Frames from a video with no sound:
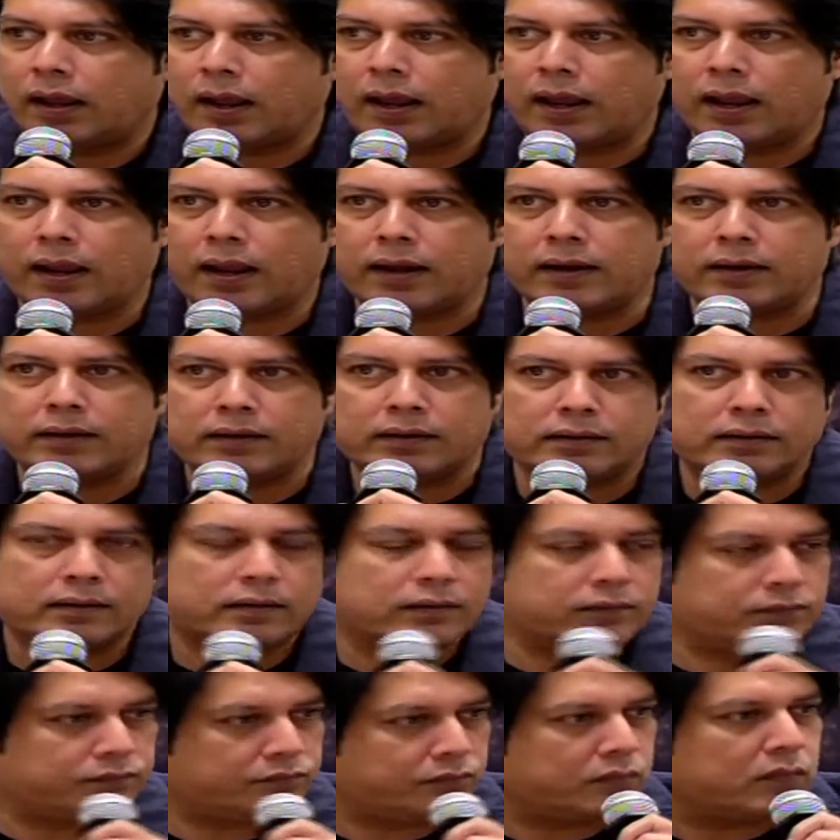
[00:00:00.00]
and
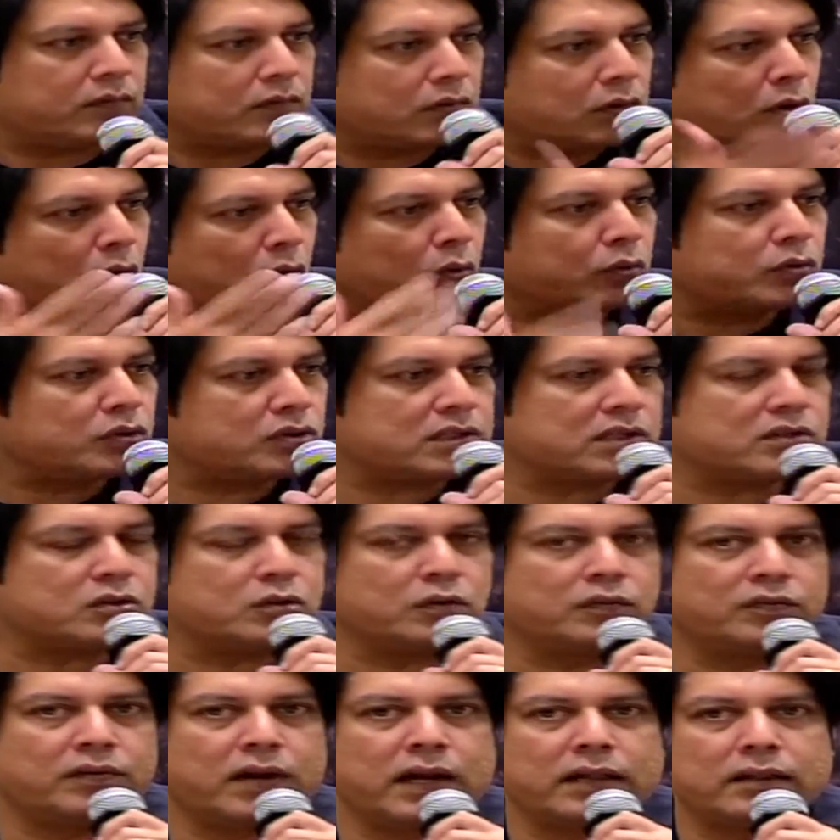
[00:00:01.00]
you know, since
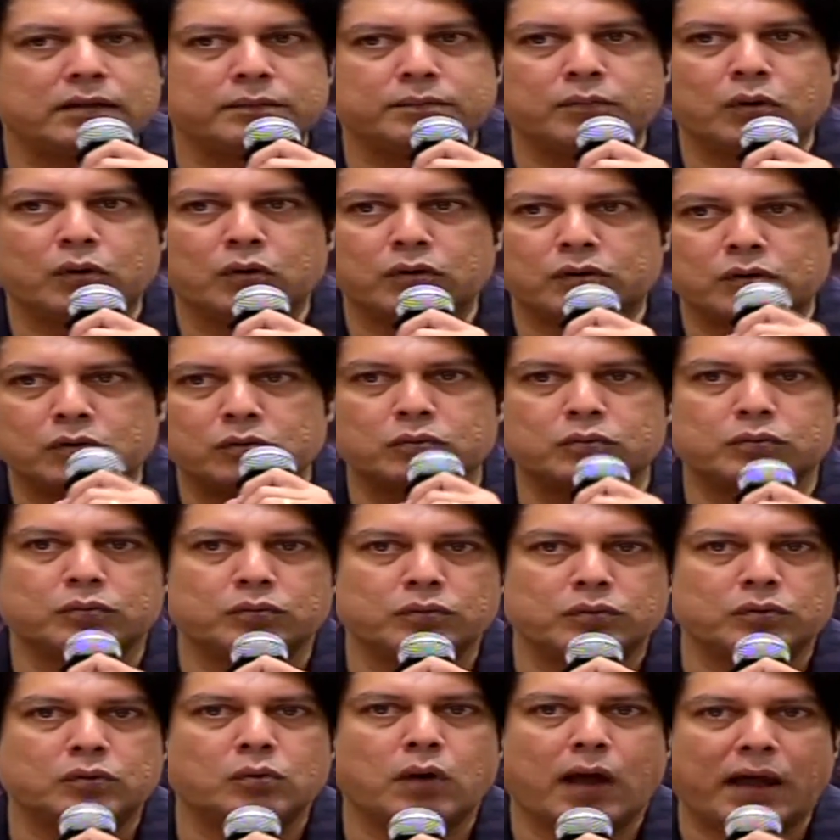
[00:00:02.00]
you've read the book, you
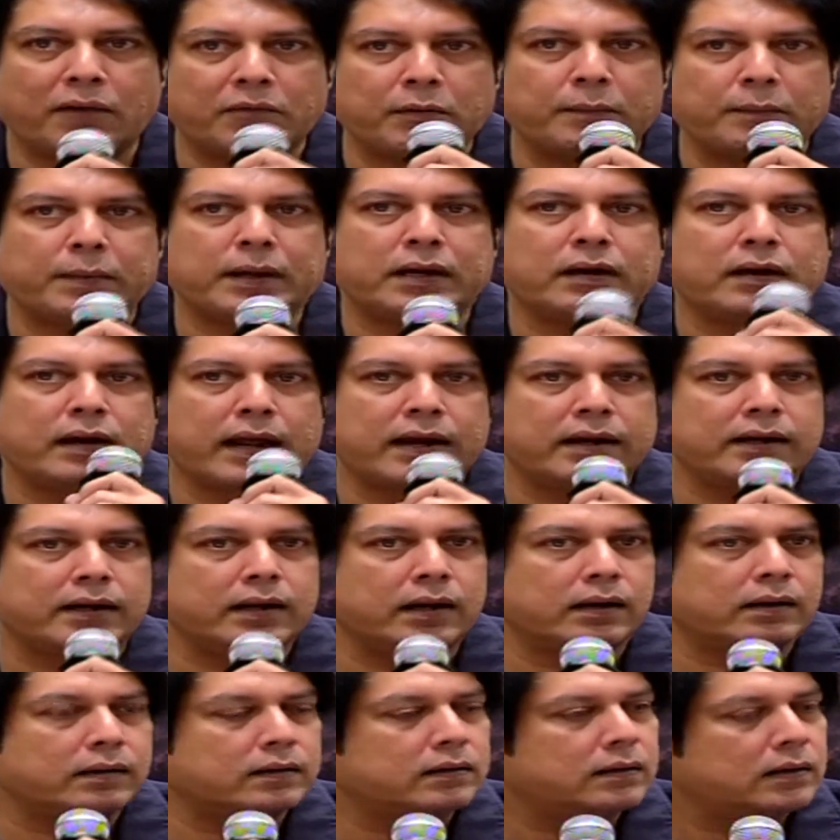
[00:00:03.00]
have a better
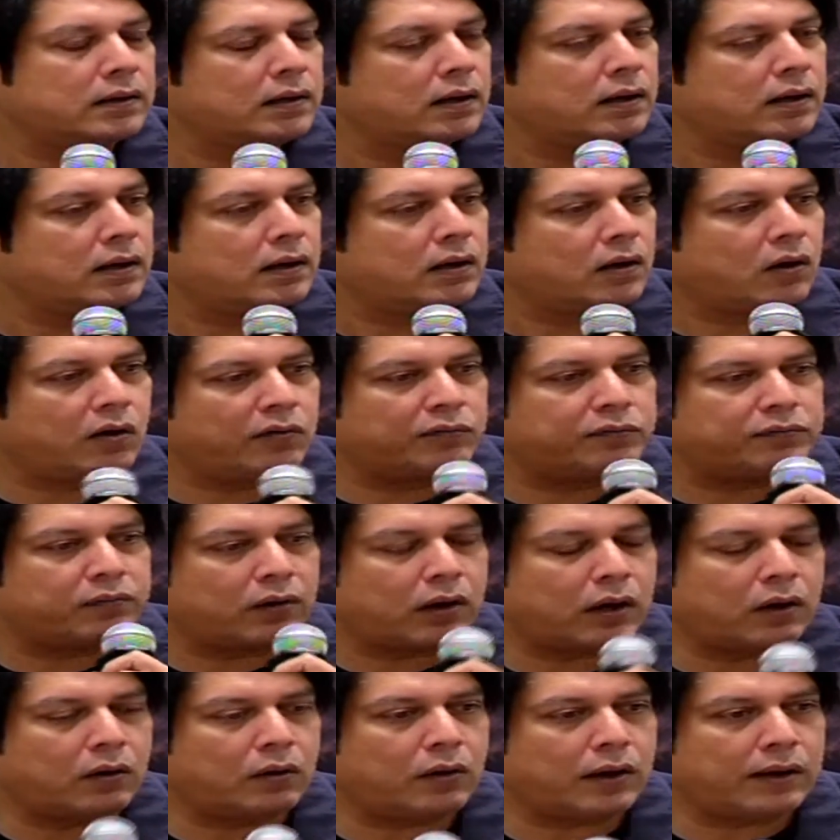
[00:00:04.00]
idea of
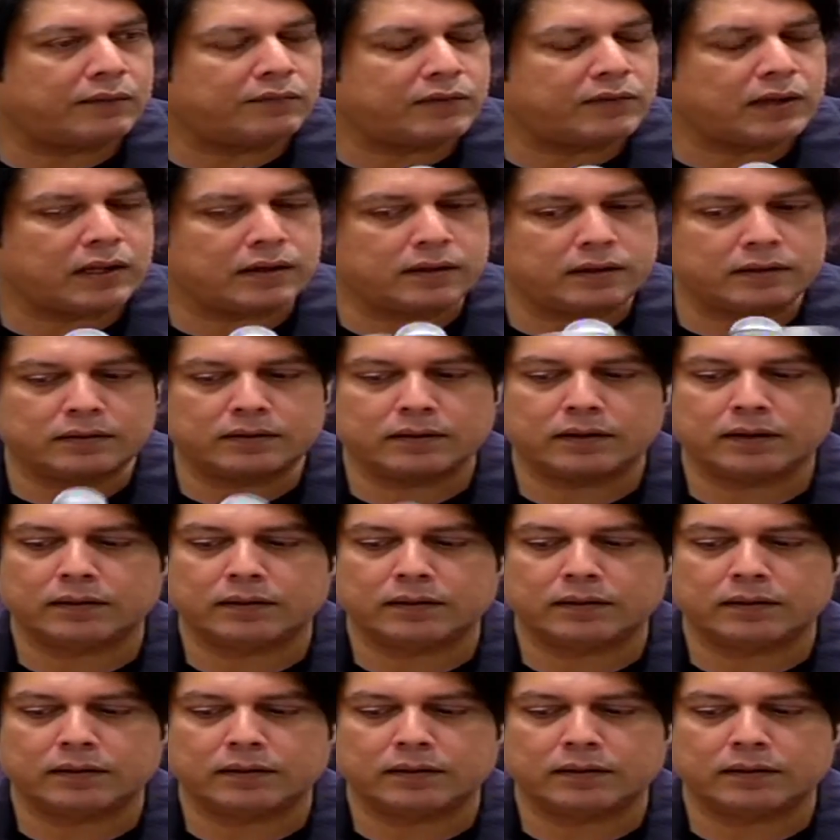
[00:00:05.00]
how I've done it.